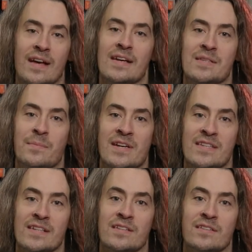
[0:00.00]
It's the best
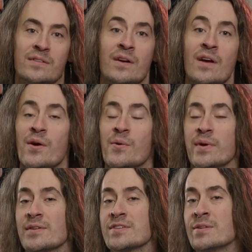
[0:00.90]
thing to do. We
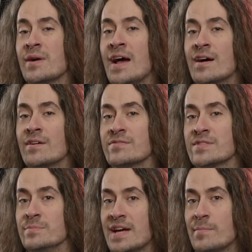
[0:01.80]
also have
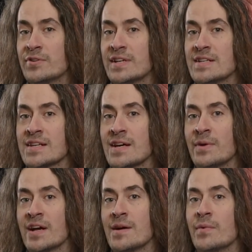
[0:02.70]
some demo days
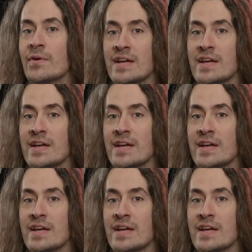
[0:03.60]
coming up.